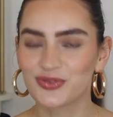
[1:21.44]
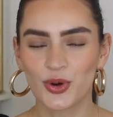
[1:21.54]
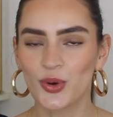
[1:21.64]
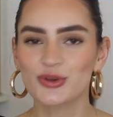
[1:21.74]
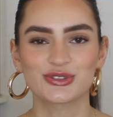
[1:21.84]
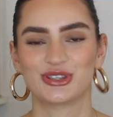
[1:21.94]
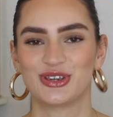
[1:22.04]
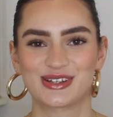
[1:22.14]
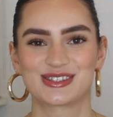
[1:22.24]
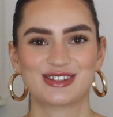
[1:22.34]
of course
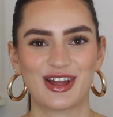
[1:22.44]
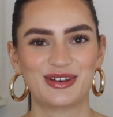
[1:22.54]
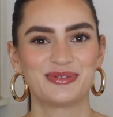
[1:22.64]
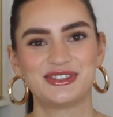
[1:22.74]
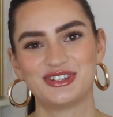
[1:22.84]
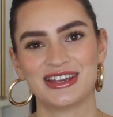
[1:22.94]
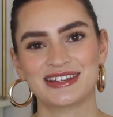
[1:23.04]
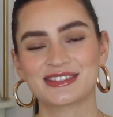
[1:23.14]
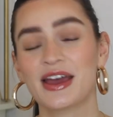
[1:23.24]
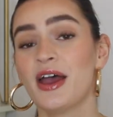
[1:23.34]
you can style with
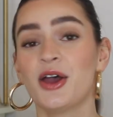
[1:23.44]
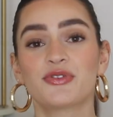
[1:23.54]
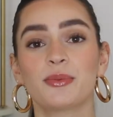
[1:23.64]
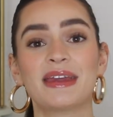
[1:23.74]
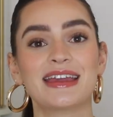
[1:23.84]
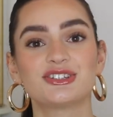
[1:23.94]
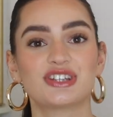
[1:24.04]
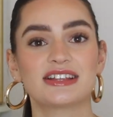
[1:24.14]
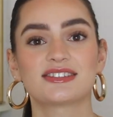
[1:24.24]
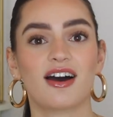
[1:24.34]
jeans. For me,
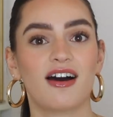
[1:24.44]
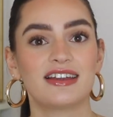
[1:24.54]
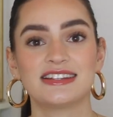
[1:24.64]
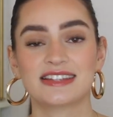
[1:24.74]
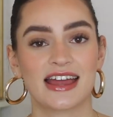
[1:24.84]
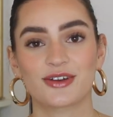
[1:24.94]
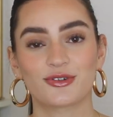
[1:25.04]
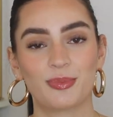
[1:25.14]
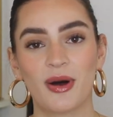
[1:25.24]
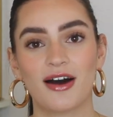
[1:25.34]
jeans are an
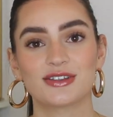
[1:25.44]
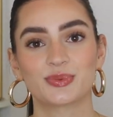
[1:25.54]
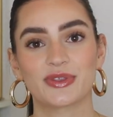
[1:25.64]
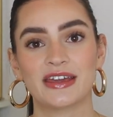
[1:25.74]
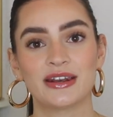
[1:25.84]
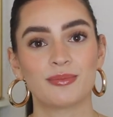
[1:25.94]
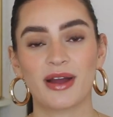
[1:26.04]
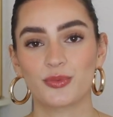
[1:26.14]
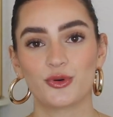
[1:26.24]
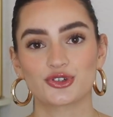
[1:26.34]
integral part within
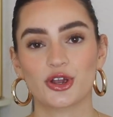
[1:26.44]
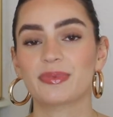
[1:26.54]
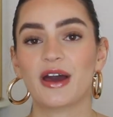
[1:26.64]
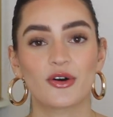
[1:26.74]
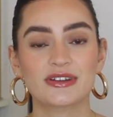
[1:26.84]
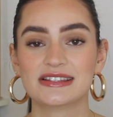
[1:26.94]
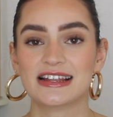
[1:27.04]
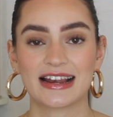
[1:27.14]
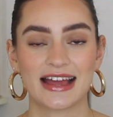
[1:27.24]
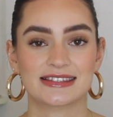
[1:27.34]
my wardrobe. They're
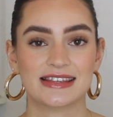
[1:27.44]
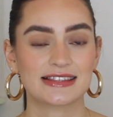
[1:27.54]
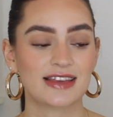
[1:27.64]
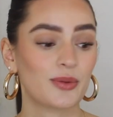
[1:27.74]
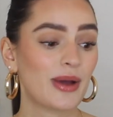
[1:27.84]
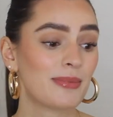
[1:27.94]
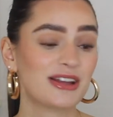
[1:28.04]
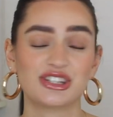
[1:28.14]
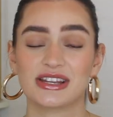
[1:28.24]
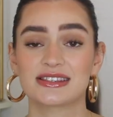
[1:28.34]
honestly classics. I wear my
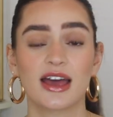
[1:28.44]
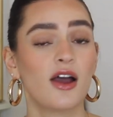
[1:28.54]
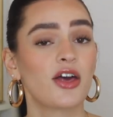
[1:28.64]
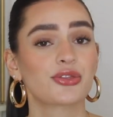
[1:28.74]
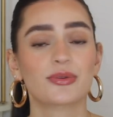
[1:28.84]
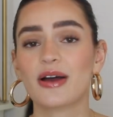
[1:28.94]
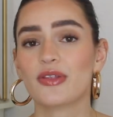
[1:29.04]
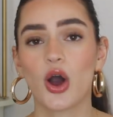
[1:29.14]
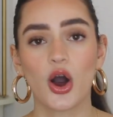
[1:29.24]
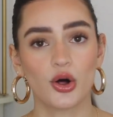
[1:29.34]
jeans throughout
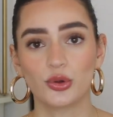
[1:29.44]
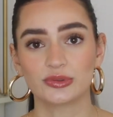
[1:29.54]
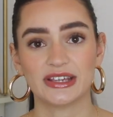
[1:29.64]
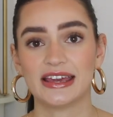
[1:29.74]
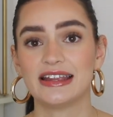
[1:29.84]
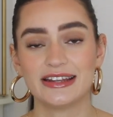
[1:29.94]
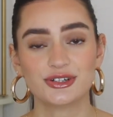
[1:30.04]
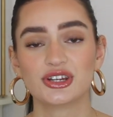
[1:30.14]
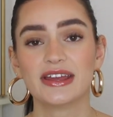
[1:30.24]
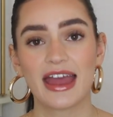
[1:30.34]
the whole year,
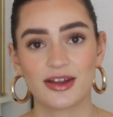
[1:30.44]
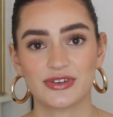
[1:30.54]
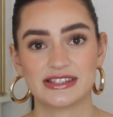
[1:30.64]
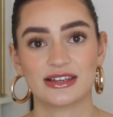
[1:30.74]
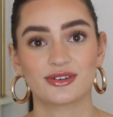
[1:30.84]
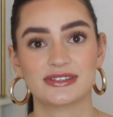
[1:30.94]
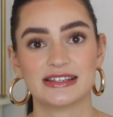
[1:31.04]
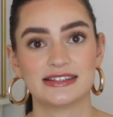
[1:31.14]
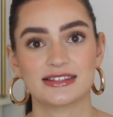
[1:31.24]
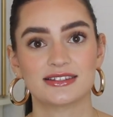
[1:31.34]
literally every single
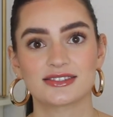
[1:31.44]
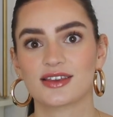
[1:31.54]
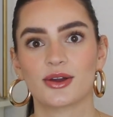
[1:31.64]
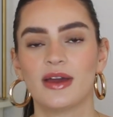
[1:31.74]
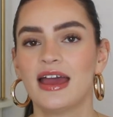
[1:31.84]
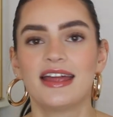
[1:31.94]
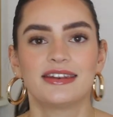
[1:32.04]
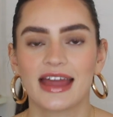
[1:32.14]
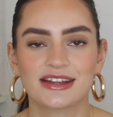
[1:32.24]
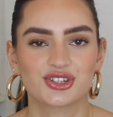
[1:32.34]
season, so
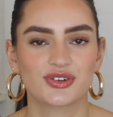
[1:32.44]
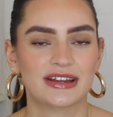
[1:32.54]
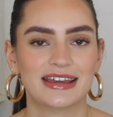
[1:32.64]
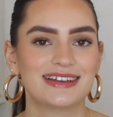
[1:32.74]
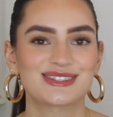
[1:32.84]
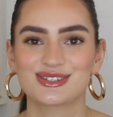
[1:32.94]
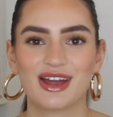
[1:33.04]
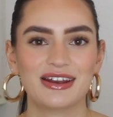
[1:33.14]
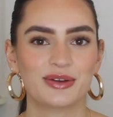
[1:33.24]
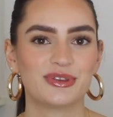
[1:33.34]
naturally
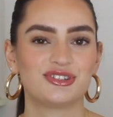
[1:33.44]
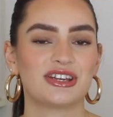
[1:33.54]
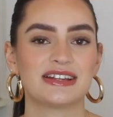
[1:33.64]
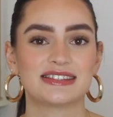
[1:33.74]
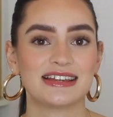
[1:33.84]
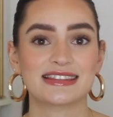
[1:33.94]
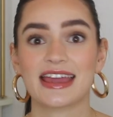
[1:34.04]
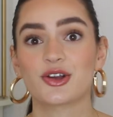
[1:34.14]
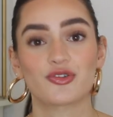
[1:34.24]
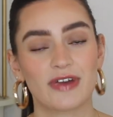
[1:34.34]
styling with jeans is
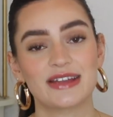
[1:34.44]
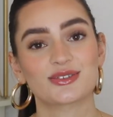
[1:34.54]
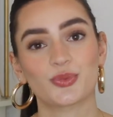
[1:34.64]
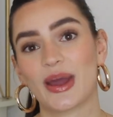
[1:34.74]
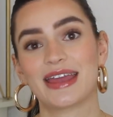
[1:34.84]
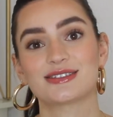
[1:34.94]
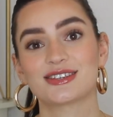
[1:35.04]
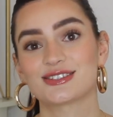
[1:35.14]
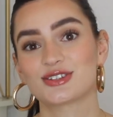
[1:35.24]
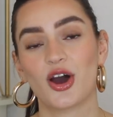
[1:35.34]
a great way
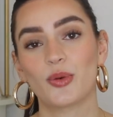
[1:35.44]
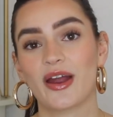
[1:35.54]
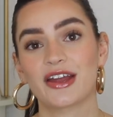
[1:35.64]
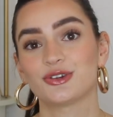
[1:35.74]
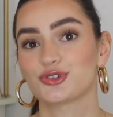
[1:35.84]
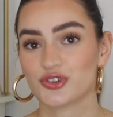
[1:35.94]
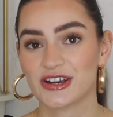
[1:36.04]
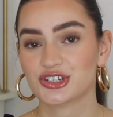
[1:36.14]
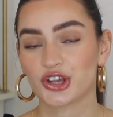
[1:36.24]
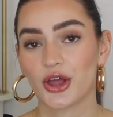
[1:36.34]
to start wearing your
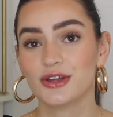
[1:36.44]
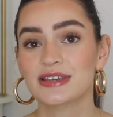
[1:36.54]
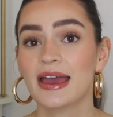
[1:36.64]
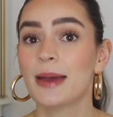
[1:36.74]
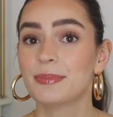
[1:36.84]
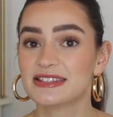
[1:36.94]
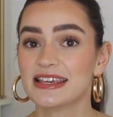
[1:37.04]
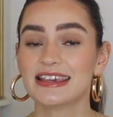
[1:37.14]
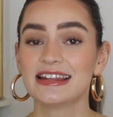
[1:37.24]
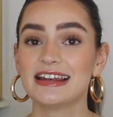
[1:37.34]
trench coat,
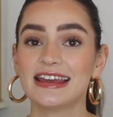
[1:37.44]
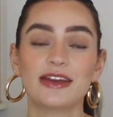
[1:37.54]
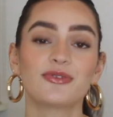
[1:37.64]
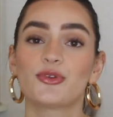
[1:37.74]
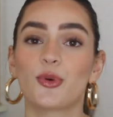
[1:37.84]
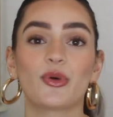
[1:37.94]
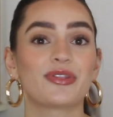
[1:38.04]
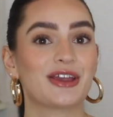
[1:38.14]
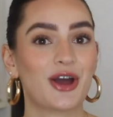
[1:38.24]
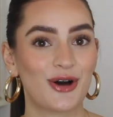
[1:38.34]
particularly for
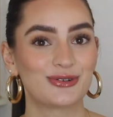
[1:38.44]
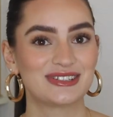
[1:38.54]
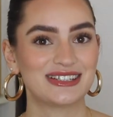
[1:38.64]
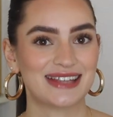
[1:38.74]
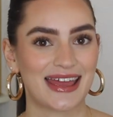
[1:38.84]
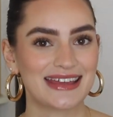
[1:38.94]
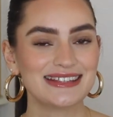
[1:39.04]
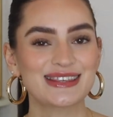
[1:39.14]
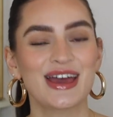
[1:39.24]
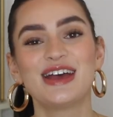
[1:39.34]
the colder
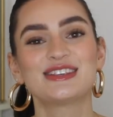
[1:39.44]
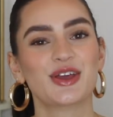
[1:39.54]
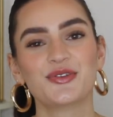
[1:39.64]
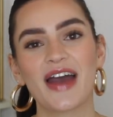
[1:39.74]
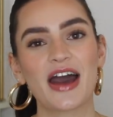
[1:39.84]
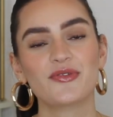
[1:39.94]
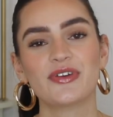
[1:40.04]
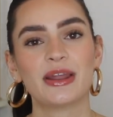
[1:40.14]
days. So for outfit